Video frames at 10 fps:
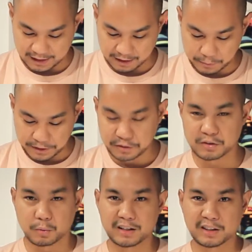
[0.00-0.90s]
We use
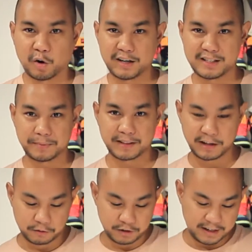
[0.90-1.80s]
the word toys, but they
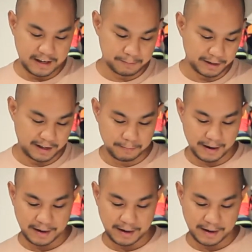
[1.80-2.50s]
don't really get played by